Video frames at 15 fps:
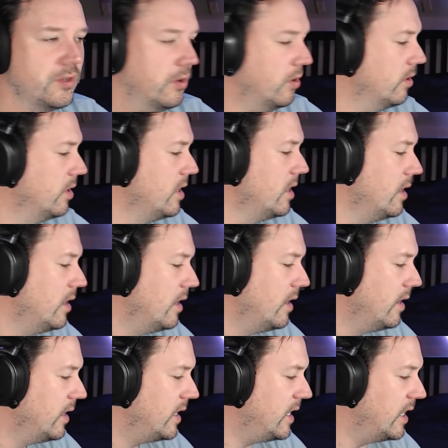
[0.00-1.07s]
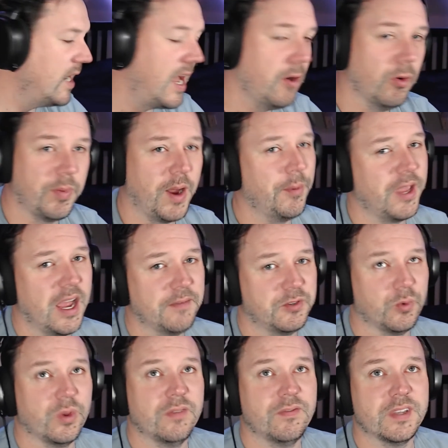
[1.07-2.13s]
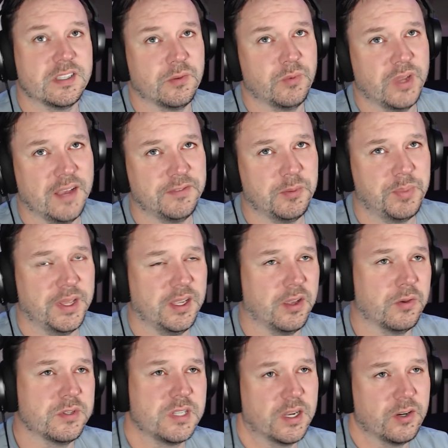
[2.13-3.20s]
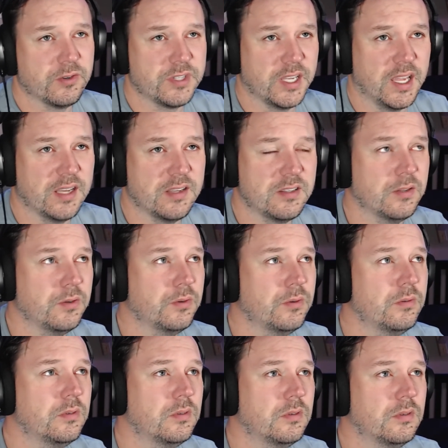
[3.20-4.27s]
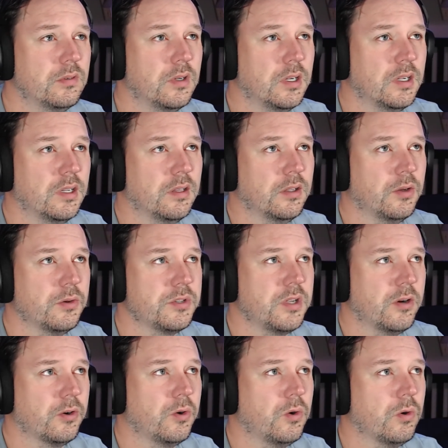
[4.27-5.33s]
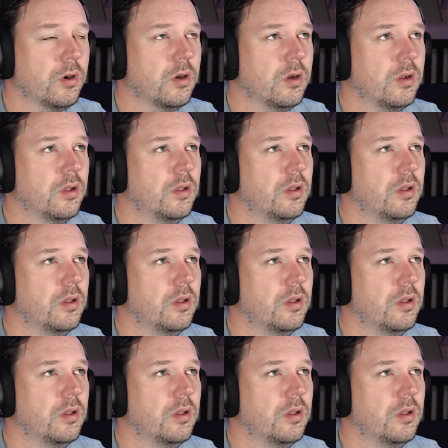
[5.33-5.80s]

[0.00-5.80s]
So he and I will probably have to revisit. We have to play Ghost Hunters again, too. The Ghost Hunter core.